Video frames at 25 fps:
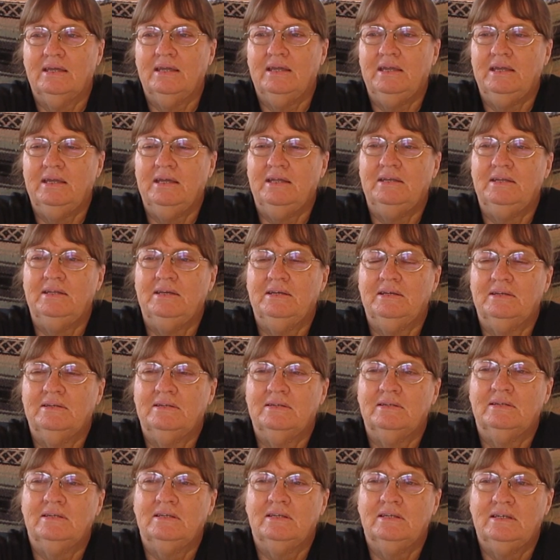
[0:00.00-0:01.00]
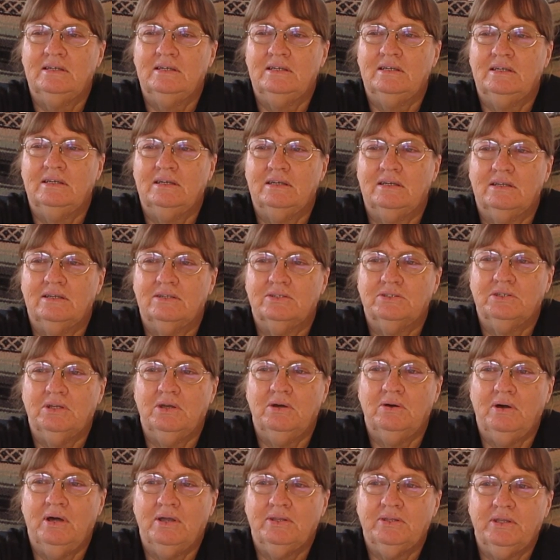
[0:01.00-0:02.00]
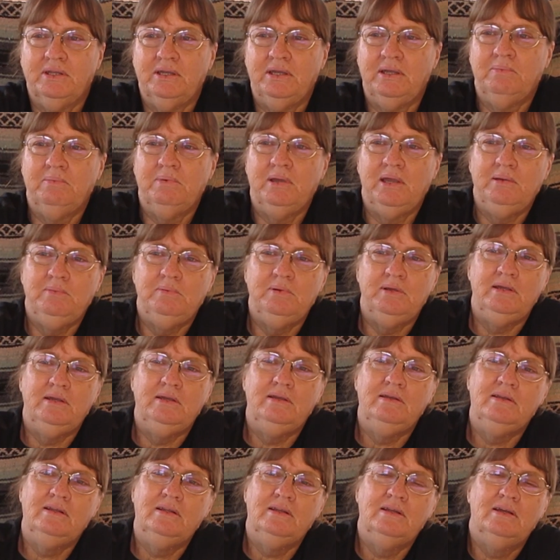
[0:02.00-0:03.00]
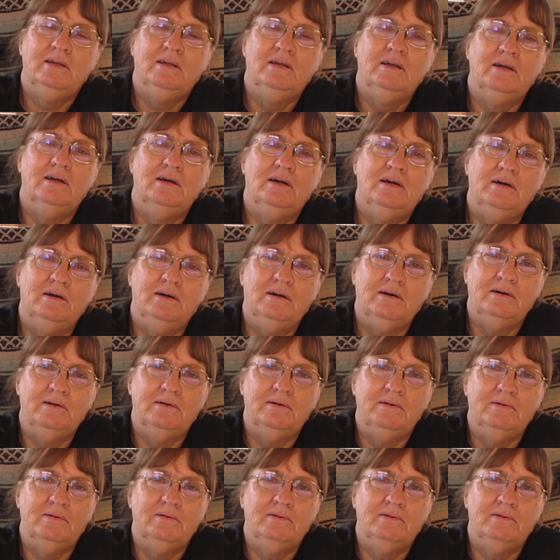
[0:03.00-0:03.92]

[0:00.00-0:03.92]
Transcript: And uh, so I think maybe uh,